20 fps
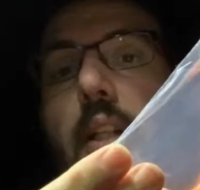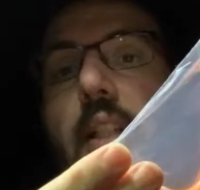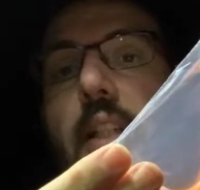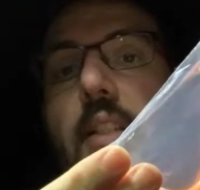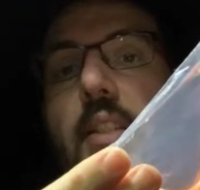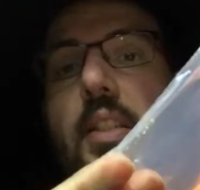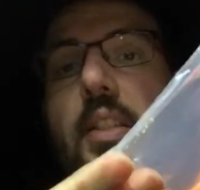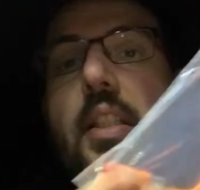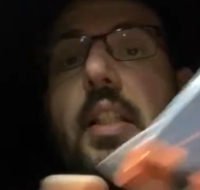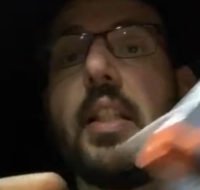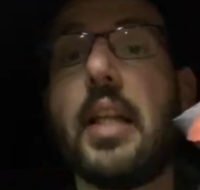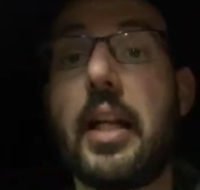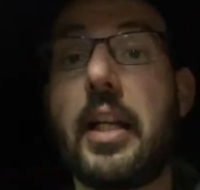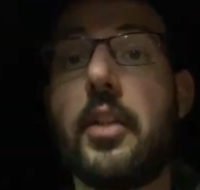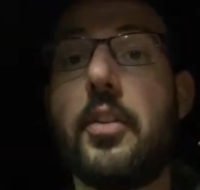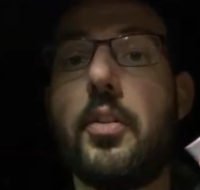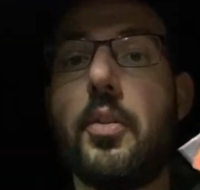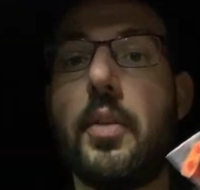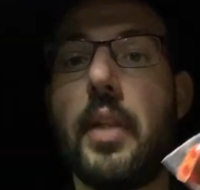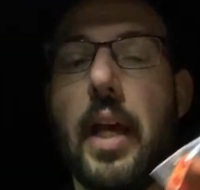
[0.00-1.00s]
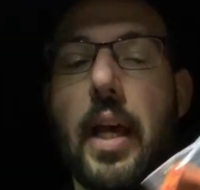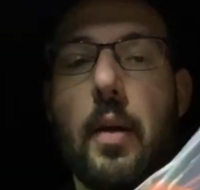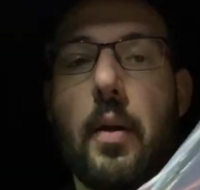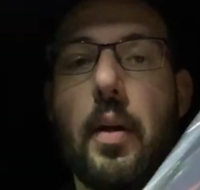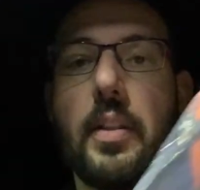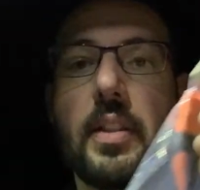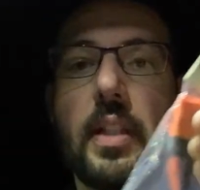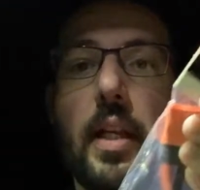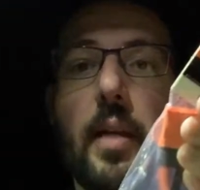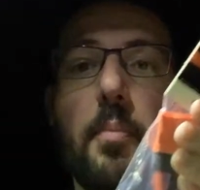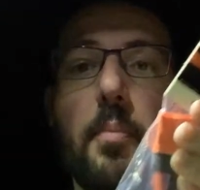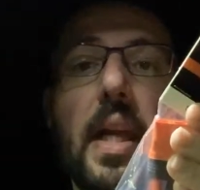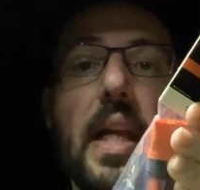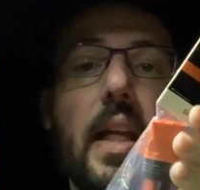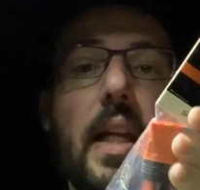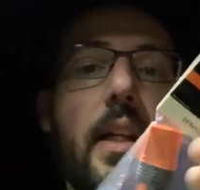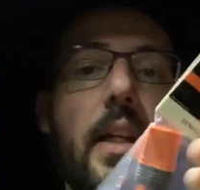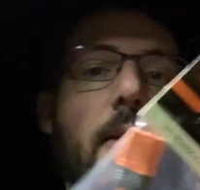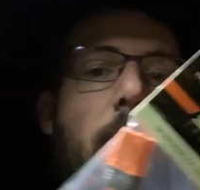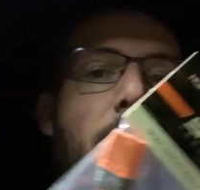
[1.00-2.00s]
ESC, I can do that as I make